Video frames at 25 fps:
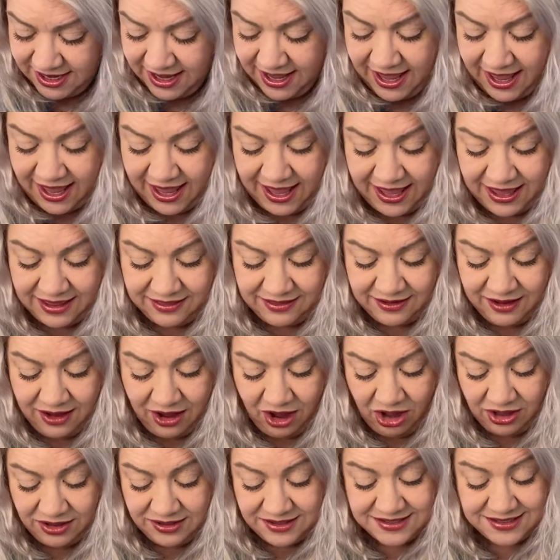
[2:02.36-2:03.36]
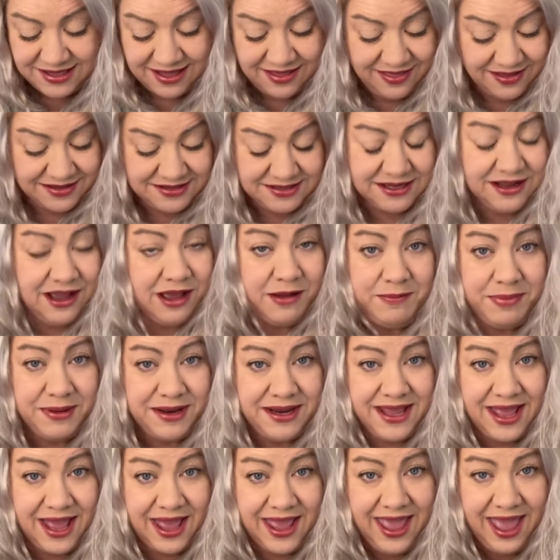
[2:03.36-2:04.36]
And honestly, that's a
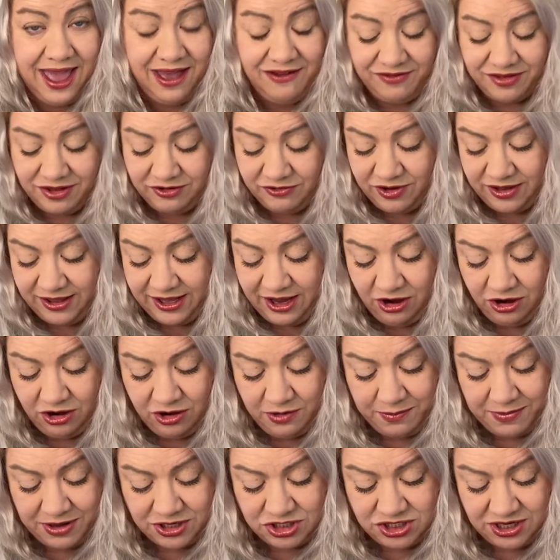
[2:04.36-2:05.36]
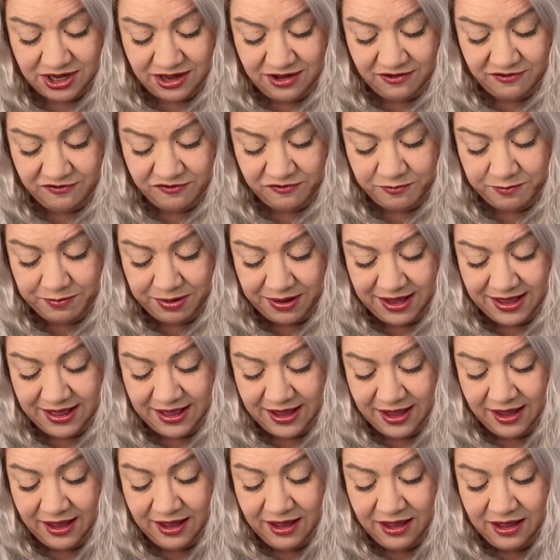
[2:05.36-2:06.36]
company I haven't really heard much of, but
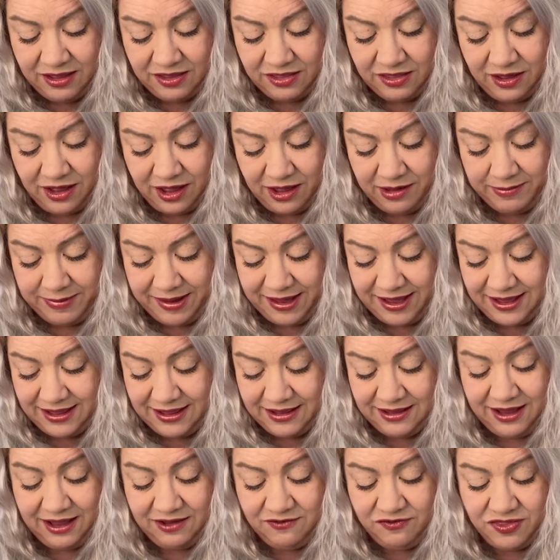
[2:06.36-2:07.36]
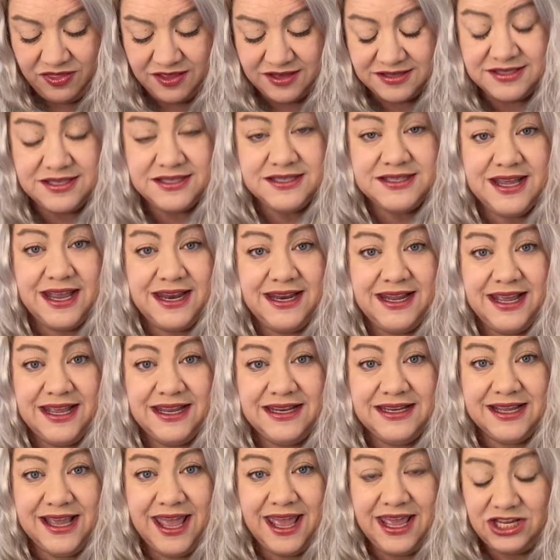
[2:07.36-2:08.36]
I mean, if this is any
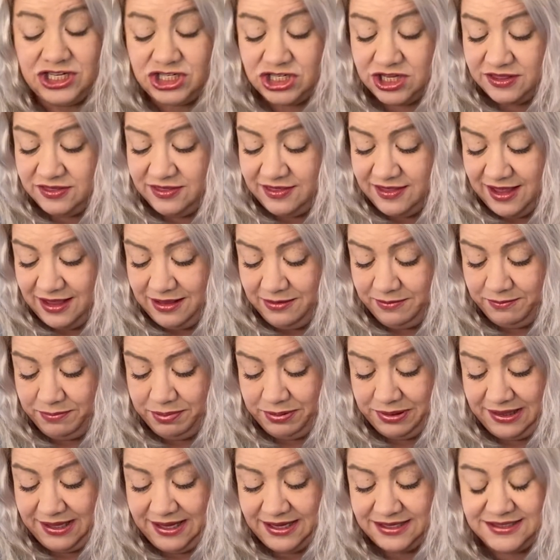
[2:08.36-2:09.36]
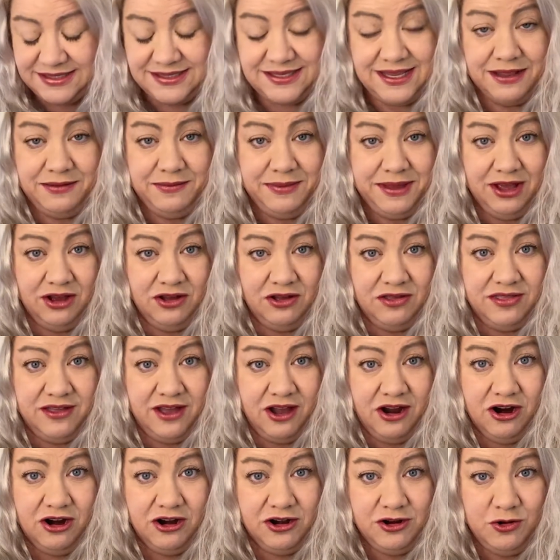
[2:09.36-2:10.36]
indication, then please send me all the
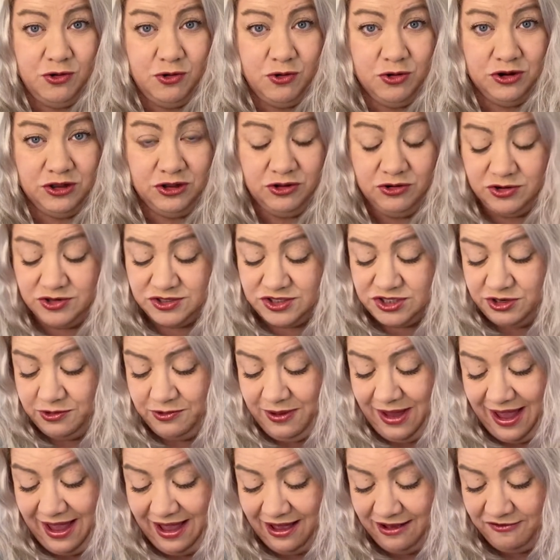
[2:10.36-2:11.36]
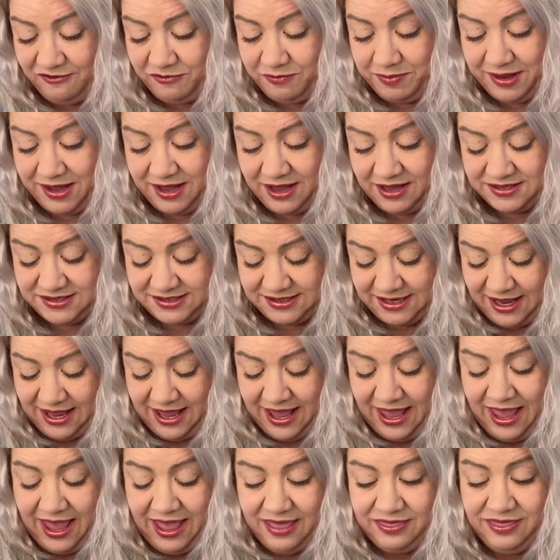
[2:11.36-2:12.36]
Hardcore lures you have, because
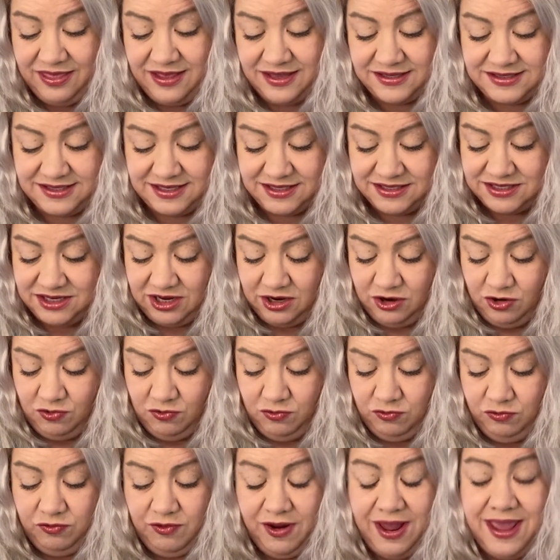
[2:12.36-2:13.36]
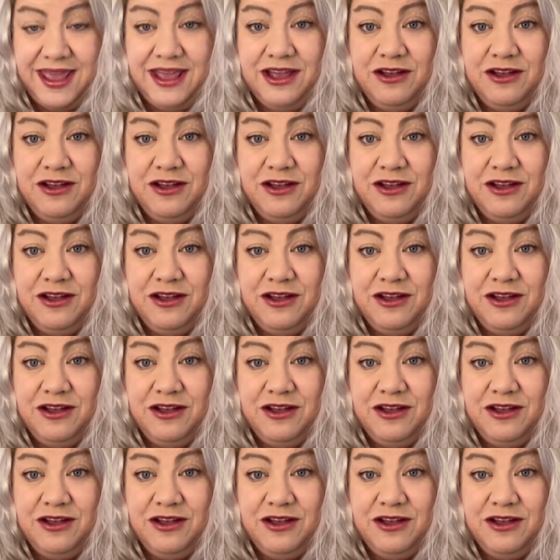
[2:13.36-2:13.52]
this is a great,